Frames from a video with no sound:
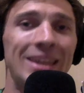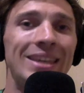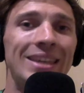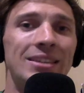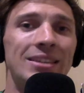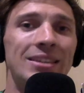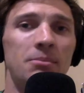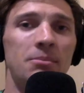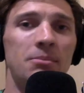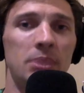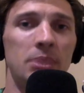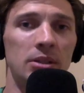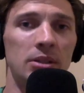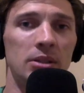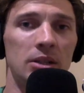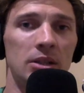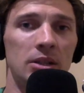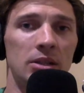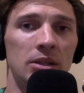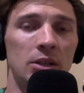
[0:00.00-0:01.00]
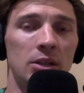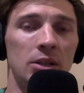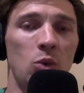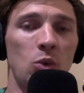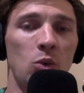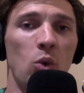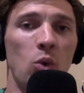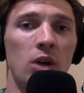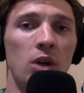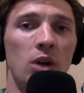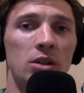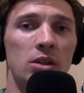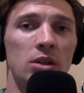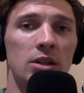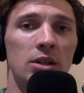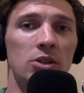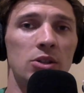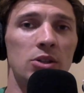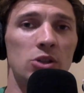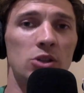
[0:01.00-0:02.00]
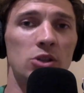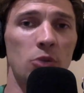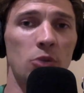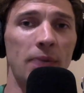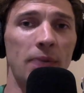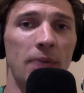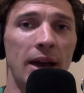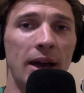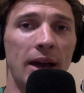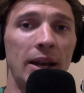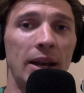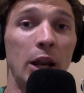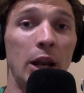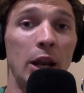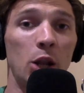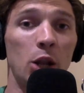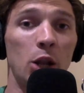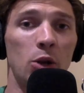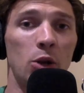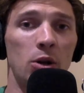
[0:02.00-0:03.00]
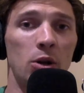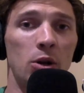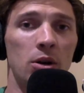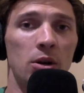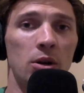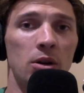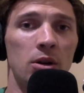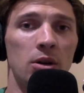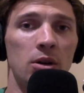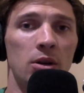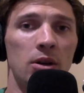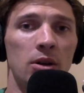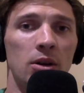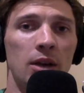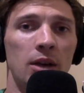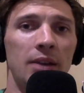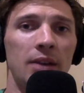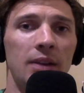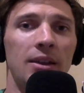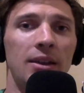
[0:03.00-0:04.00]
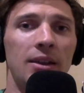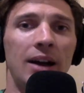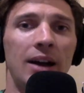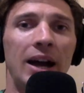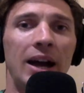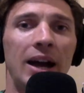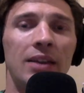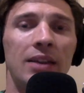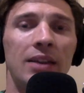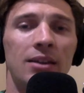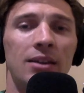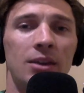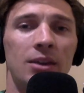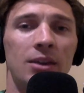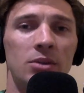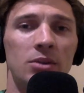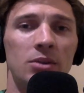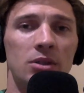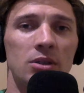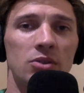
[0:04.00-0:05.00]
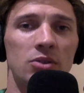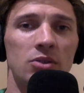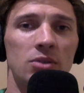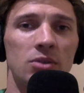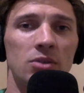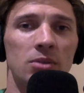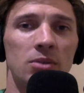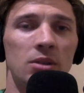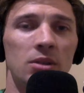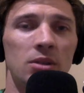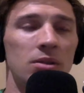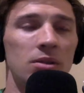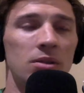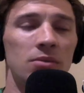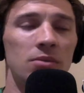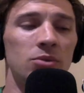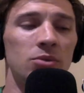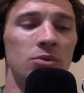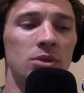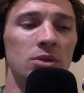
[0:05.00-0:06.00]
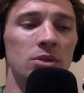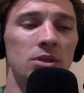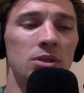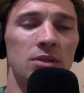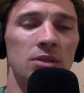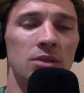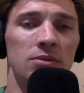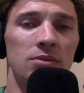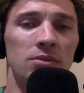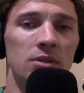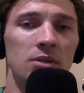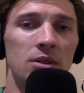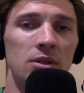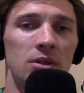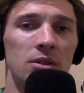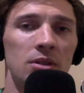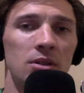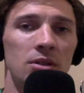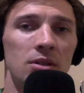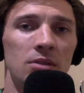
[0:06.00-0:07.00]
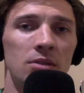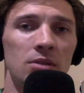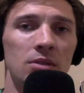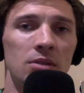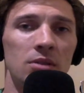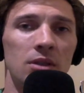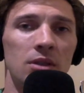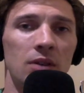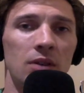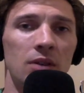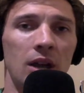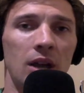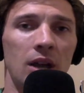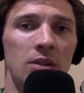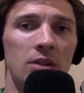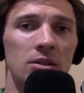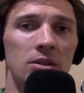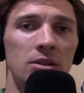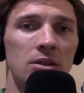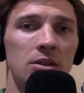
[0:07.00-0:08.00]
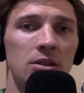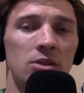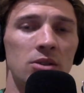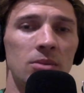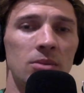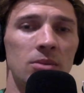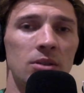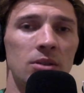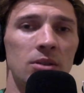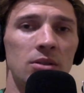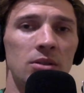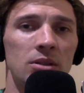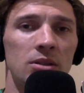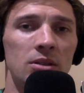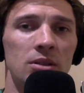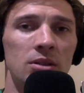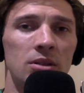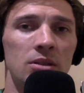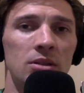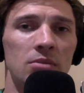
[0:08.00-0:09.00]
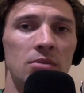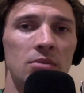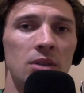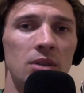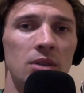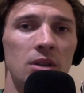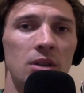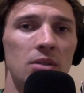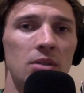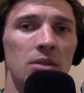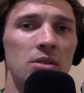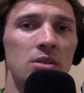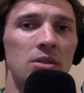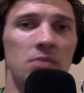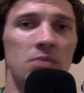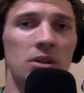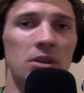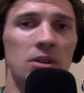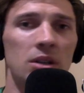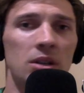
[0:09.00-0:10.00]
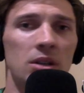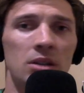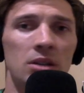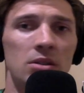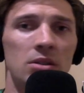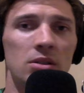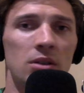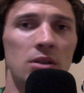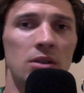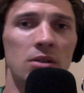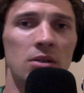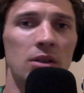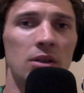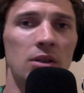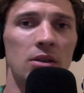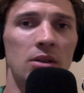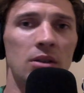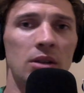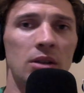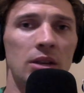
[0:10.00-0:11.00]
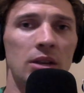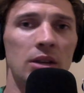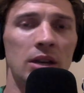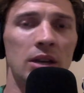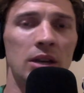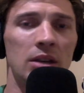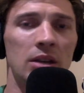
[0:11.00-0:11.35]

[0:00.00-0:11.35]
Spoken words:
ability to want it so bad and learn. And yet I thought I was contributing. Don't fool yourself. Don't think you're actually contributing to the system. The smart kids are already going to get it.